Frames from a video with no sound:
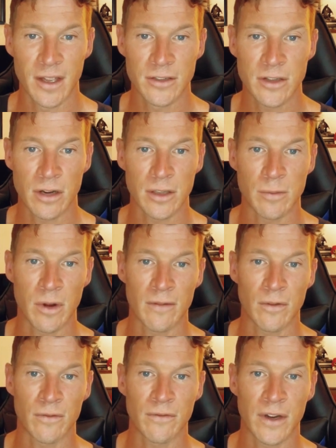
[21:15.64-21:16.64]
Charlie
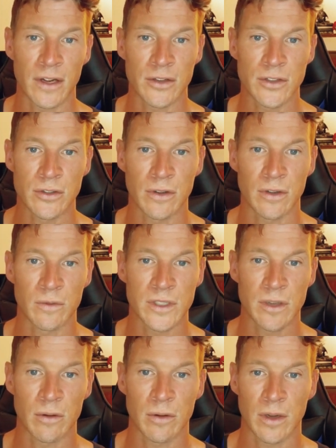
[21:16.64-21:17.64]
Bravo Fire joined.
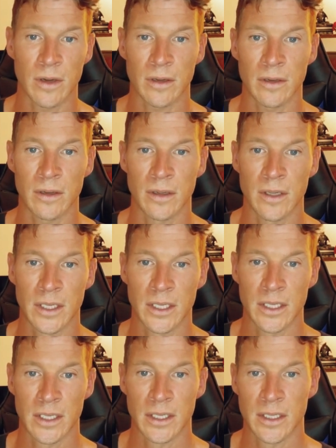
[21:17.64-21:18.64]
What's going on?
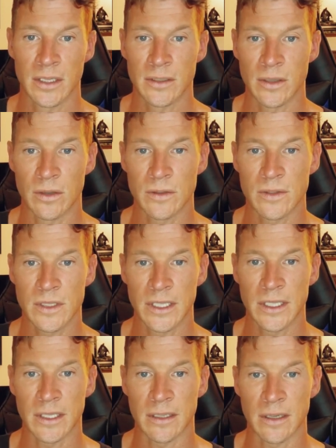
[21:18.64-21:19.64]
Dole's
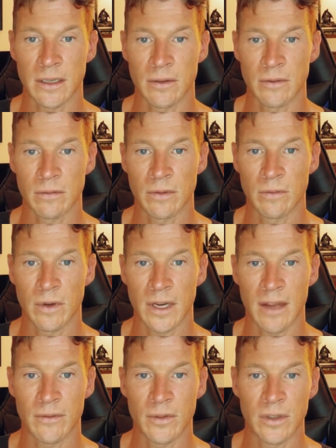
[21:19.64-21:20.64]
Lincoln, Echo three
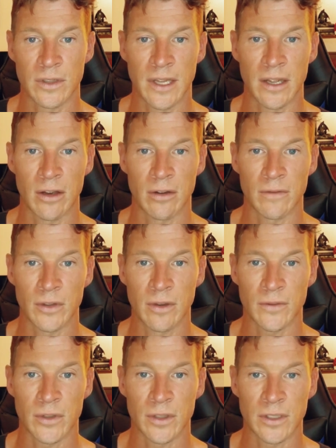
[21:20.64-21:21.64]
one. Have a good day over. You
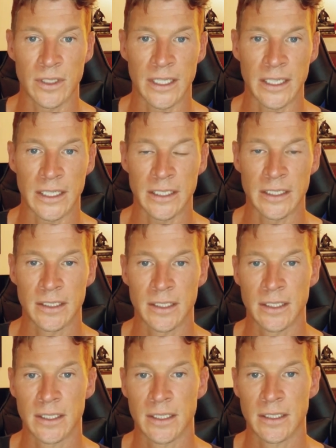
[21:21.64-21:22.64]
have a good day
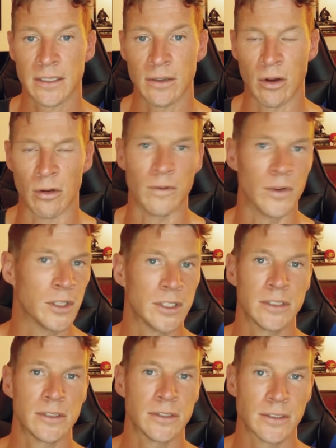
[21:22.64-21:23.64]
over.
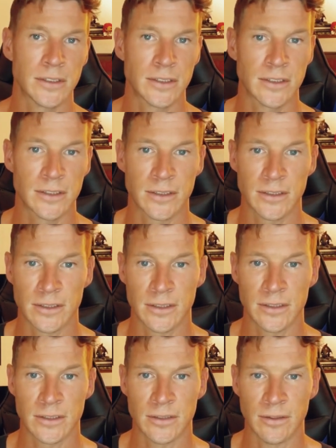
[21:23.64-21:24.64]

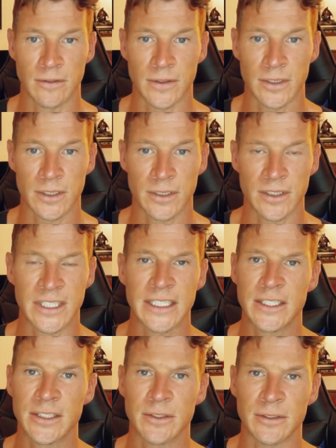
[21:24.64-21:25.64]
You have a good day
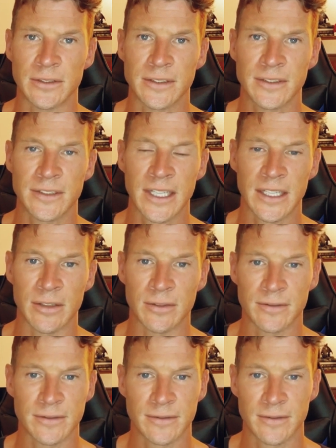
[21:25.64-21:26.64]
too. Thank you.
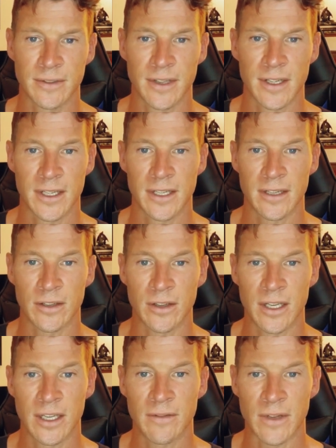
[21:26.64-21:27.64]
A
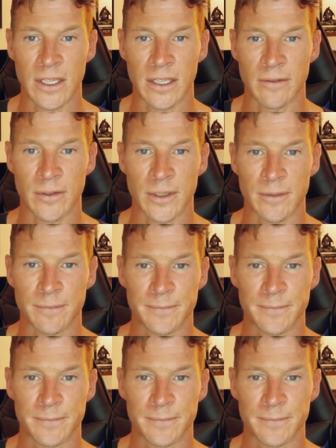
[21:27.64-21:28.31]
good evening even.